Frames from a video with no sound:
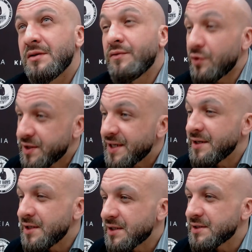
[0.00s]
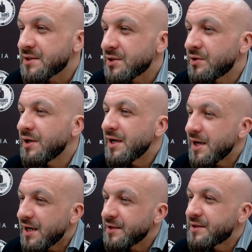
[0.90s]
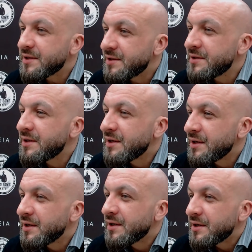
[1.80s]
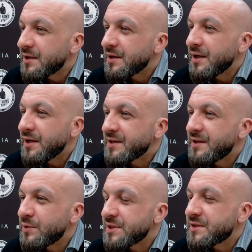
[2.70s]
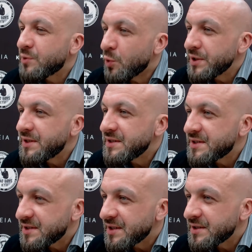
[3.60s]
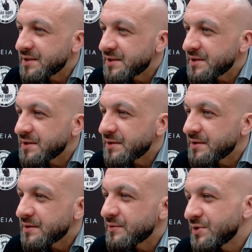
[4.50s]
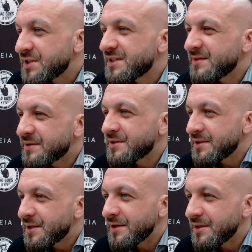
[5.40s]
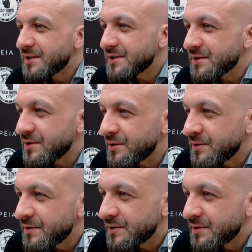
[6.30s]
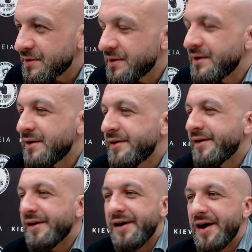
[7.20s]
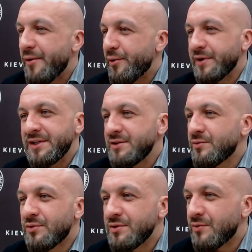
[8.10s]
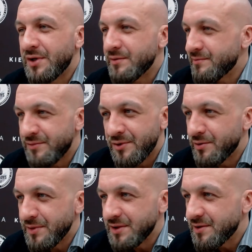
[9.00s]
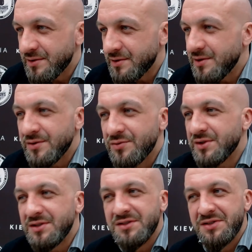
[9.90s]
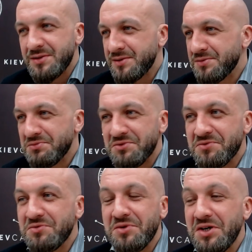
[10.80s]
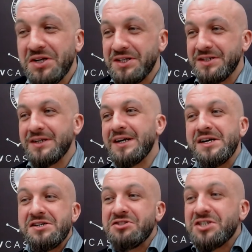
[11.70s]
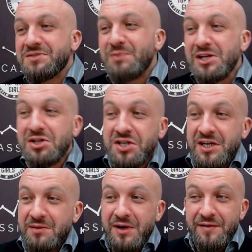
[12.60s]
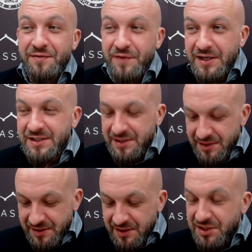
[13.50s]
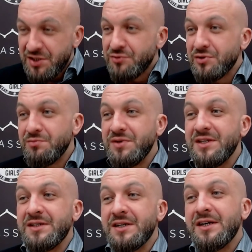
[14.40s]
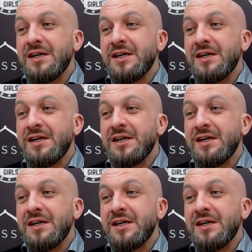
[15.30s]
for 10 years. So until I was 26, which is 10 years ago, you wouldn't want to know me. You would really, just by looking at my face, you would be